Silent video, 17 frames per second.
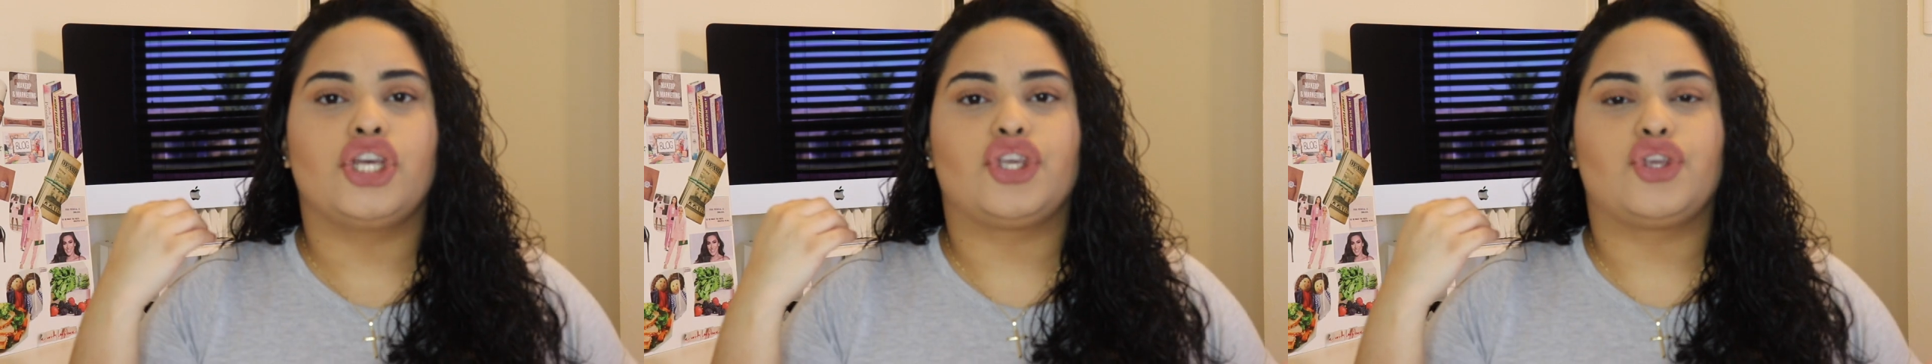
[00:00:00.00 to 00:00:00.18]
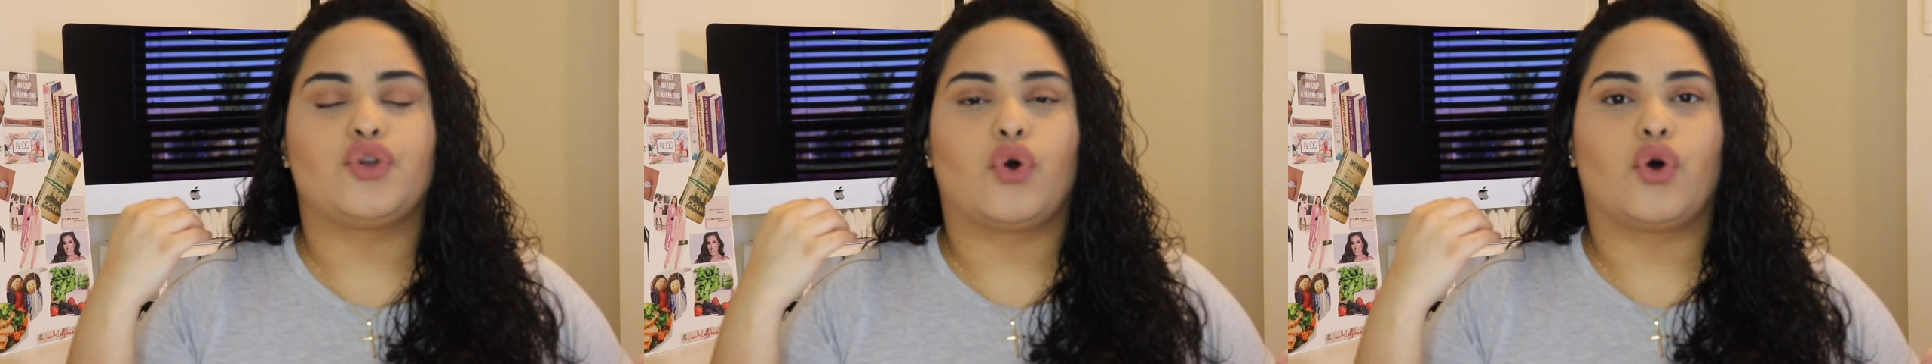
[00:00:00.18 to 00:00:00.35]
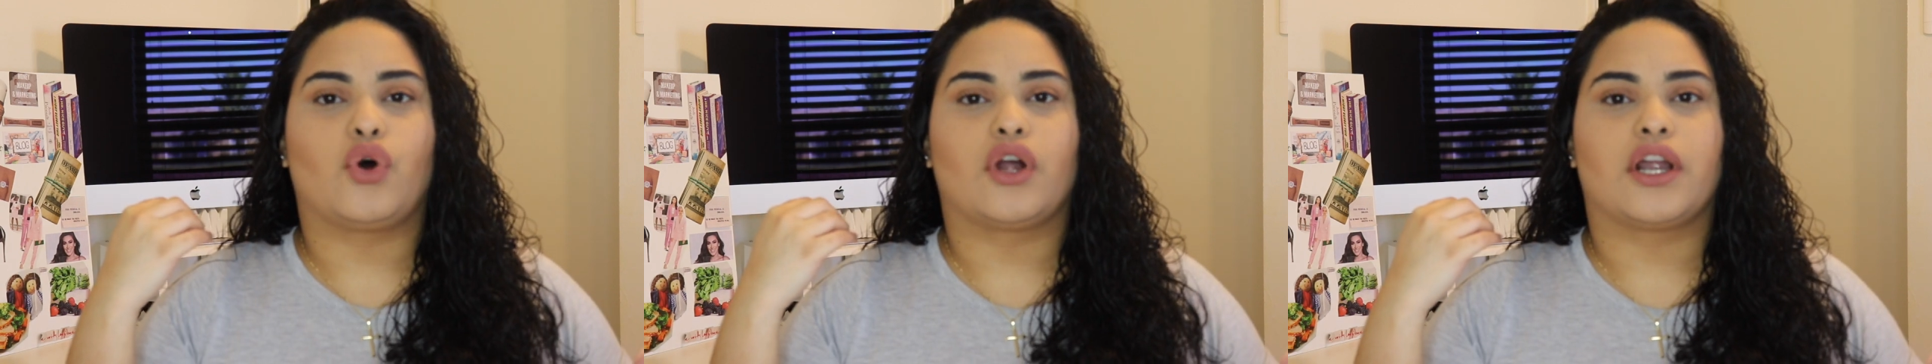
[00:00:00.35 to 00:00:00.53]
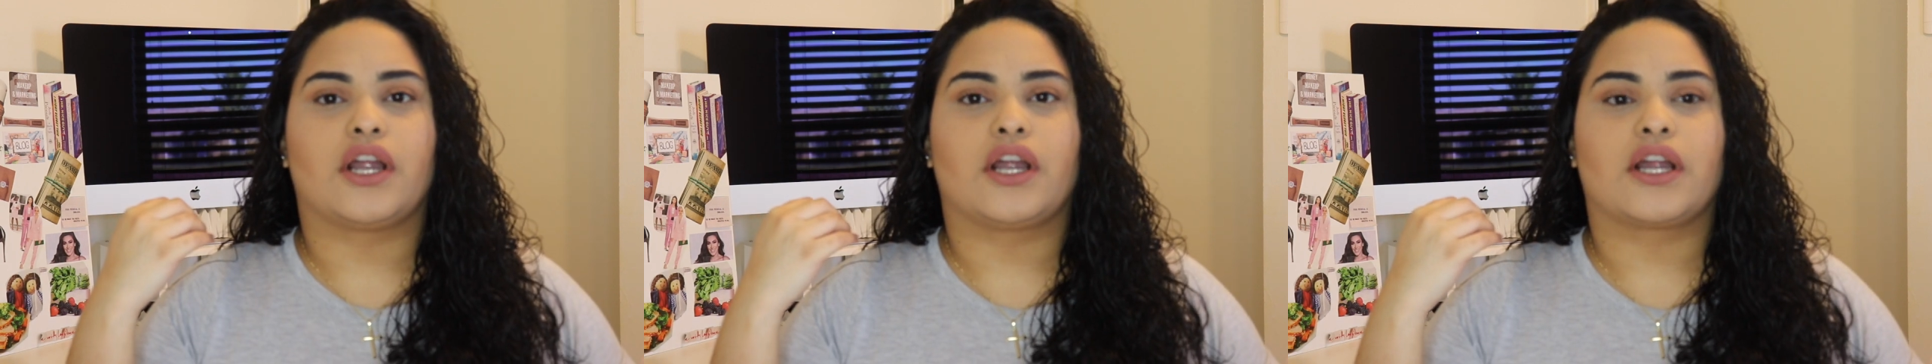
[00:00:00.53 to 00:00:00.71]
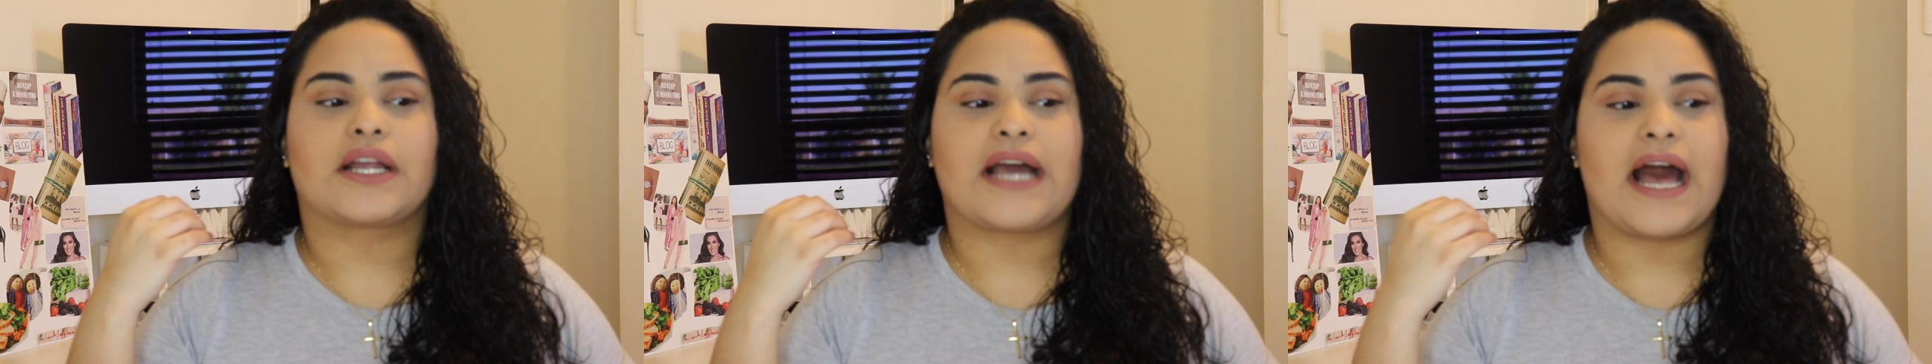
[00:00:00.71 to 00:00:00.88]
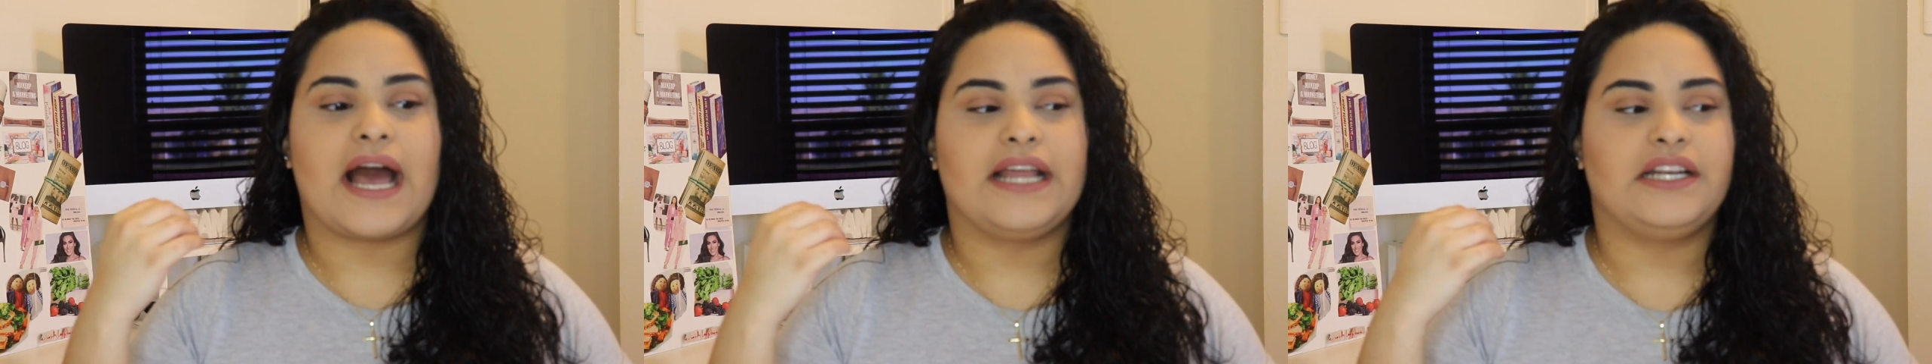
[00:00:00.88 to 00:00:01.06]

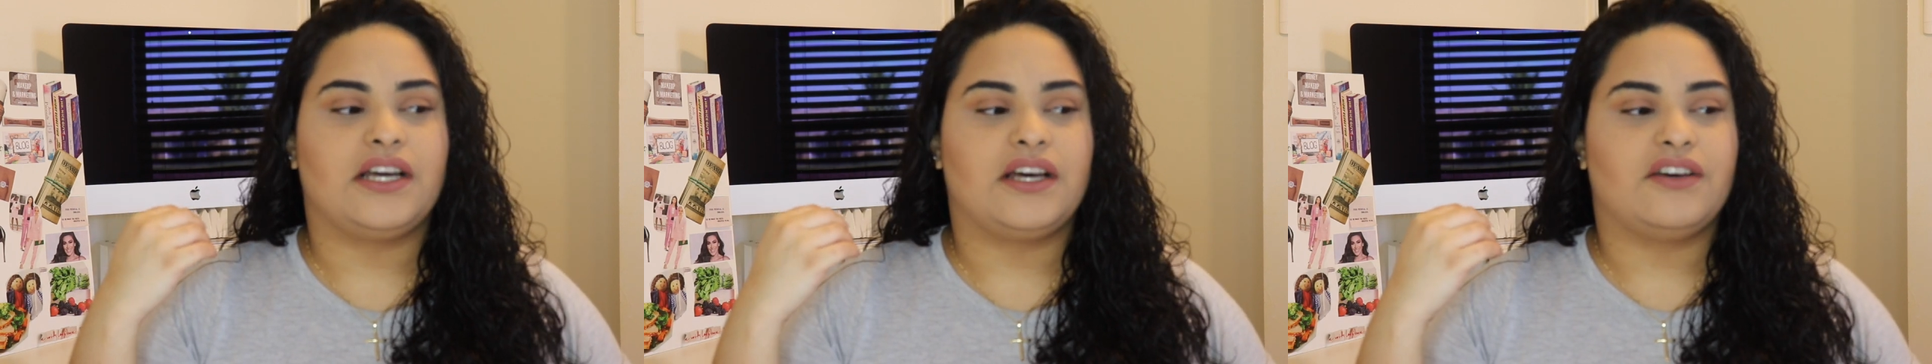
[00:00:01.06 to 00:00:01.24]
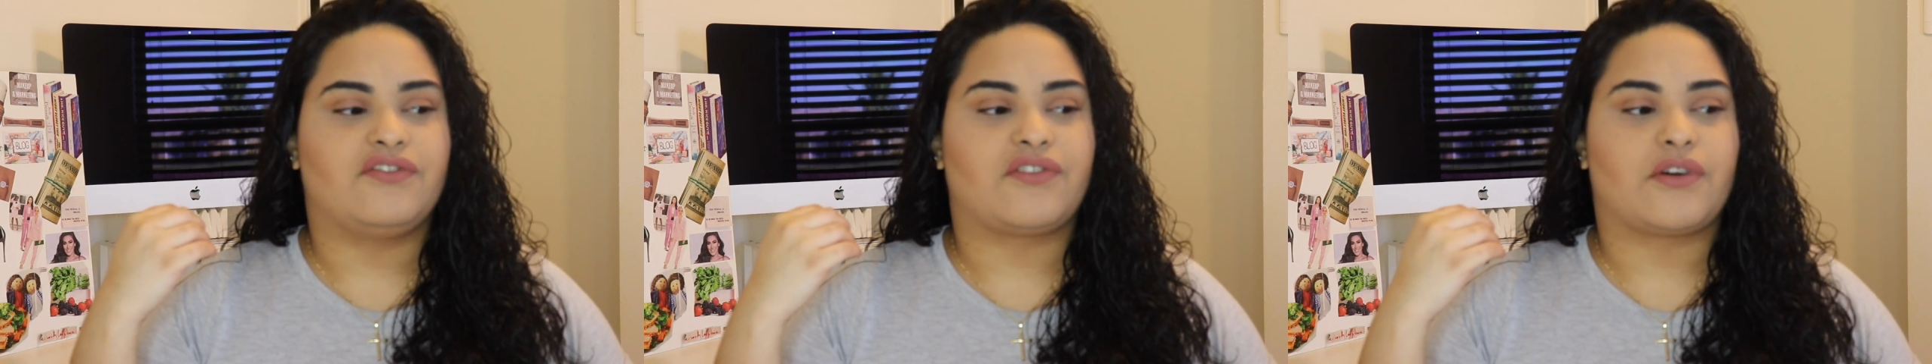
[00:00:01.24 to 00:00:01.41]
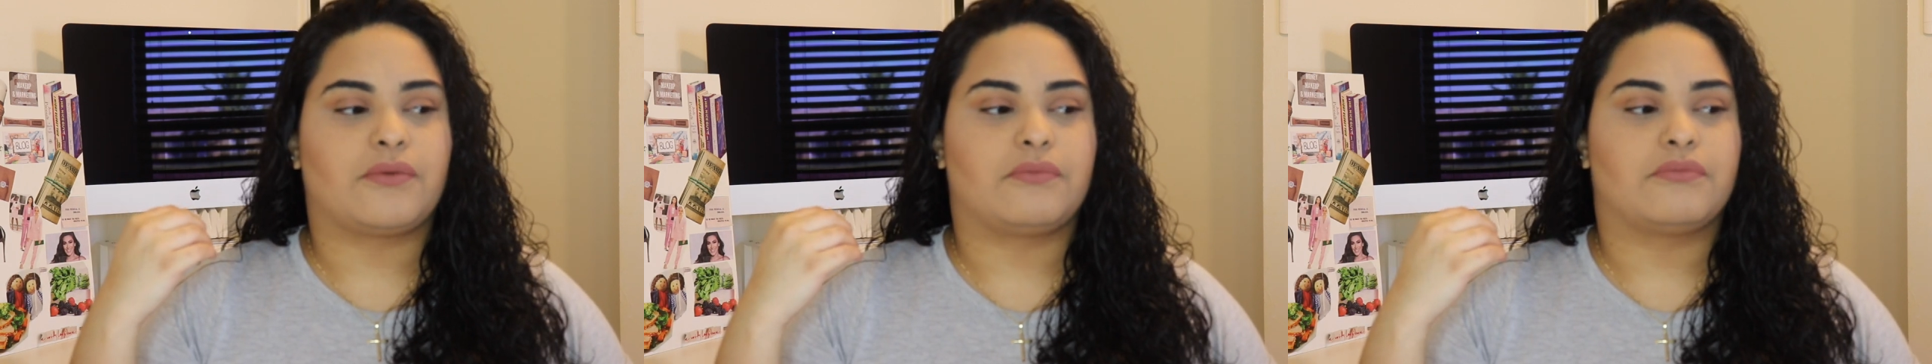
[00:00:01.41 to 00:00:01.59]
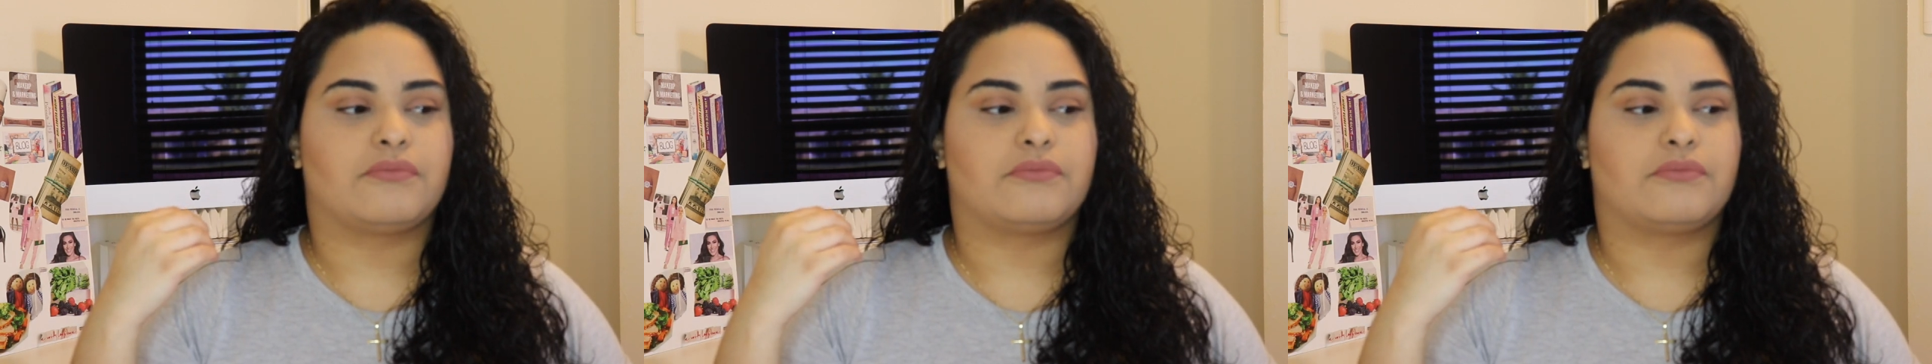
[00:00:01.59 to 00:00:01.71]
you're kind of